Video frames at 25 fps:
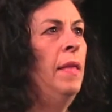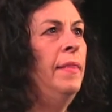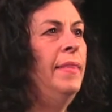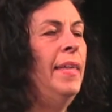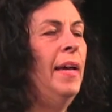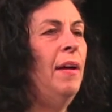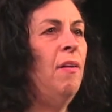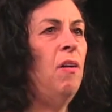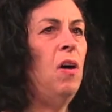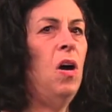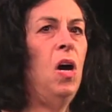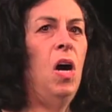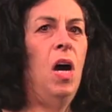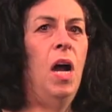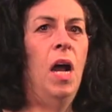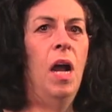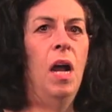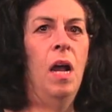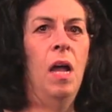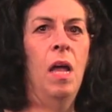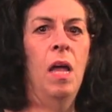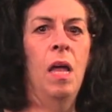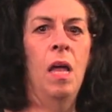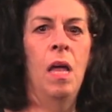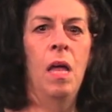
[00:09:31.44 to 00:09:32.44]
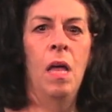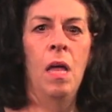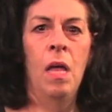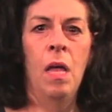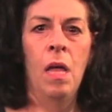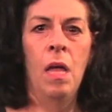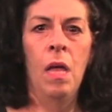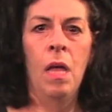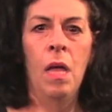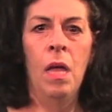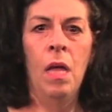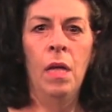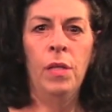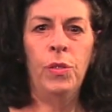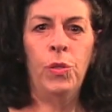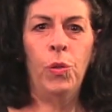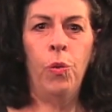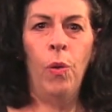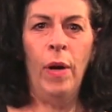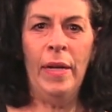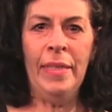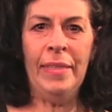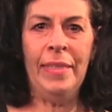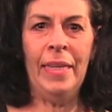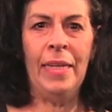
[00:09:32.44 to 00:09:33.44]
There are
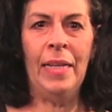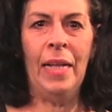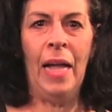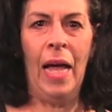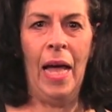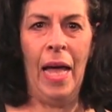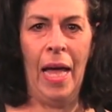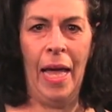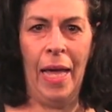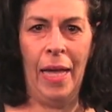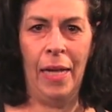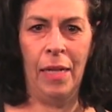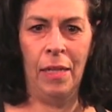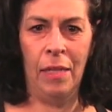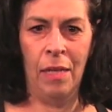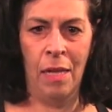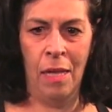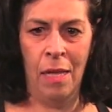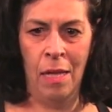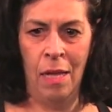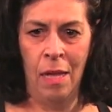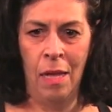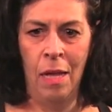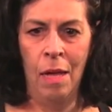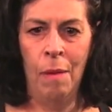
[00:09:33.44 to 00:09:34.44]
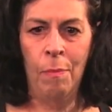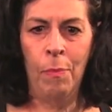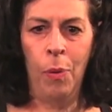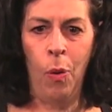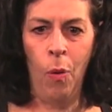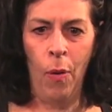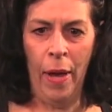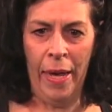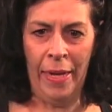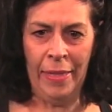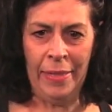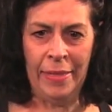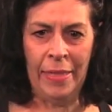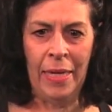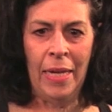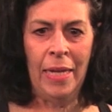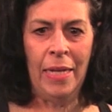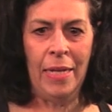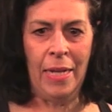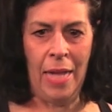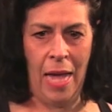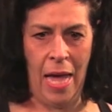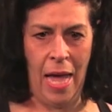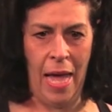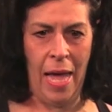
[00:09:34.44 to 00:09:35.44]

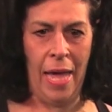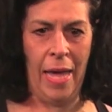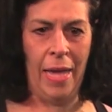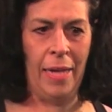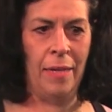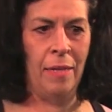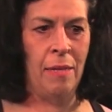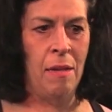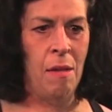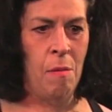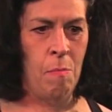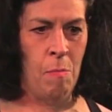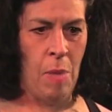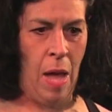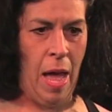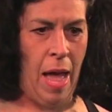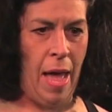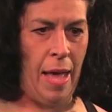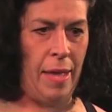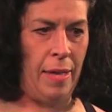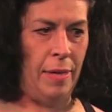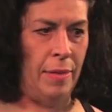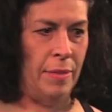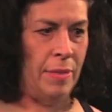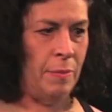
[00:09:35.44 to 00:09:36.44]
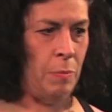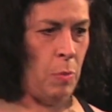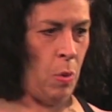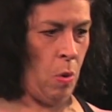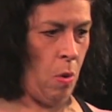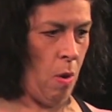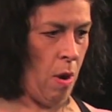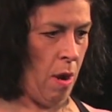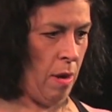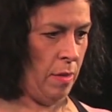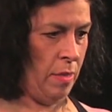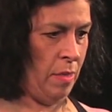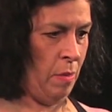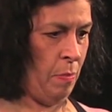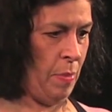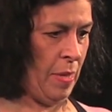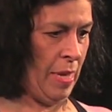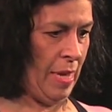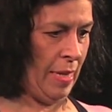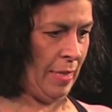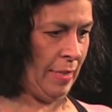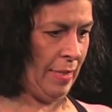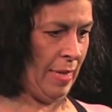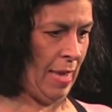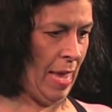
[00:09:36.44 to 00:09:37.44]
29.9 miles more to
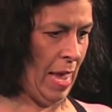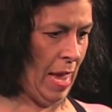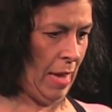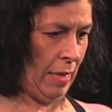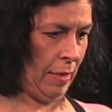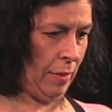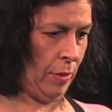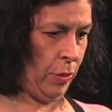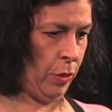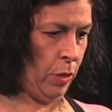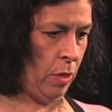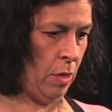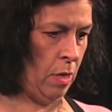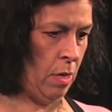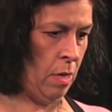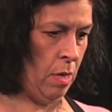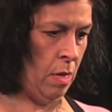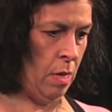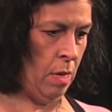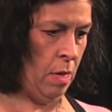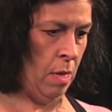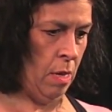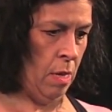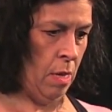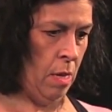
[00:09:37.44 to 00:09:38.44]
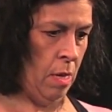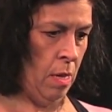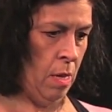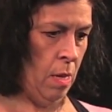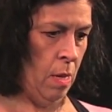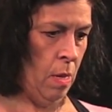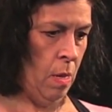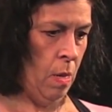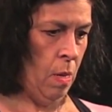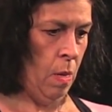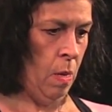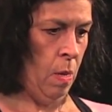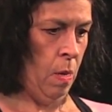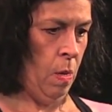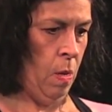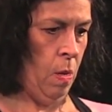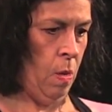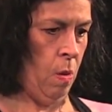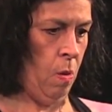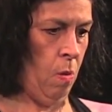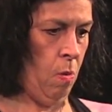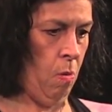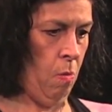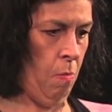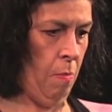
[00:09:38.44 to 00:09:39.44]
be exact.
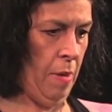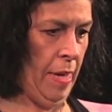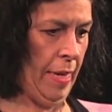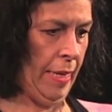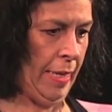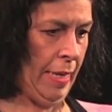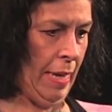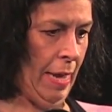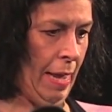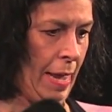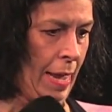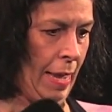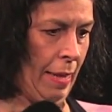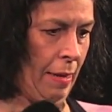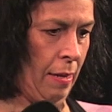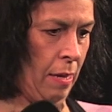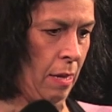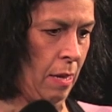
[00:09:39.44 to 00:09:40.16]
Oh my God.